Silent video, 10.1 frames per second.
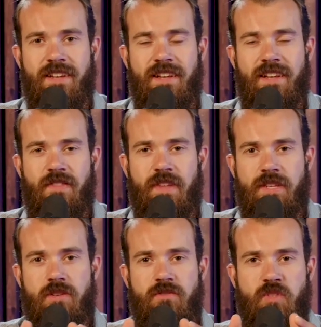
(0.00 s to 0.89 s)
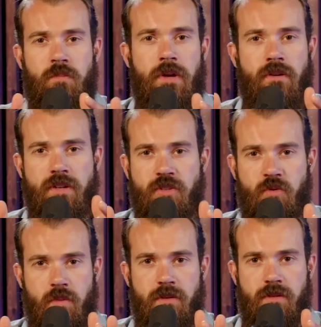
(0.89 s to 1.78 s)
these are
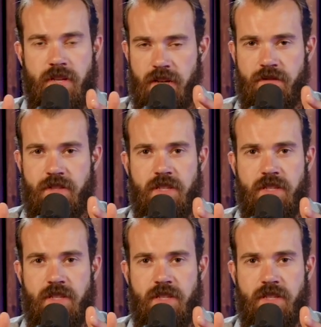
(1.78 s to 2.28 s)
spiritual gifts.